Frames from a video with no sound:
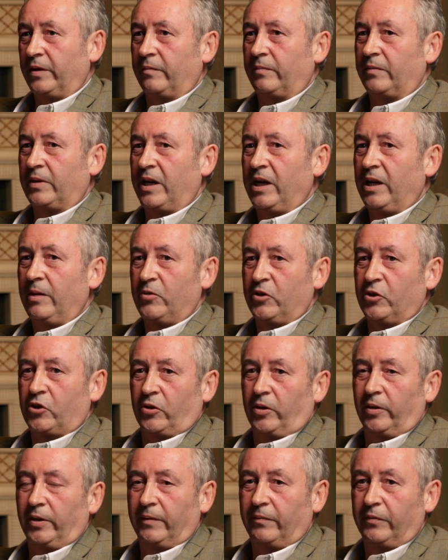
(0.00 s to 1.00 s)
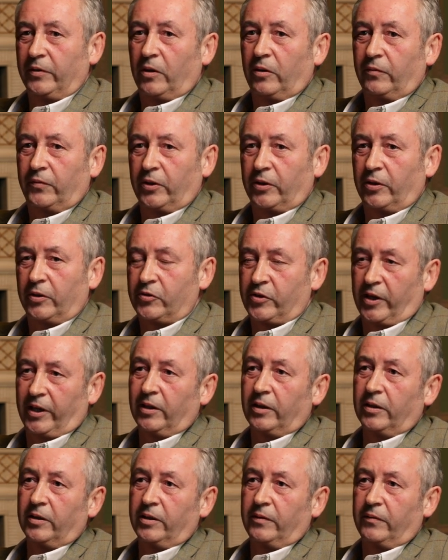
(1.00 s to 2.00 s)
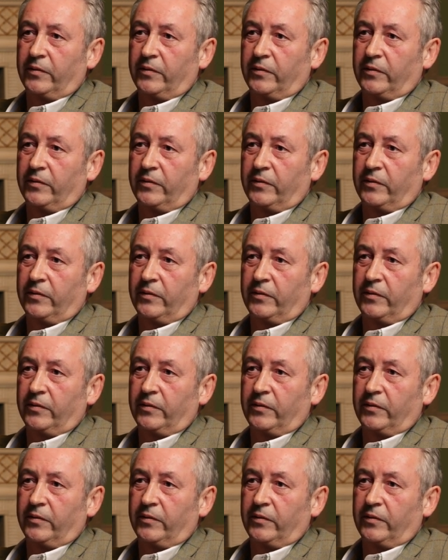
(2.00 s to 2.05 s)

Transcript: at times you sort of live off your adrenaline.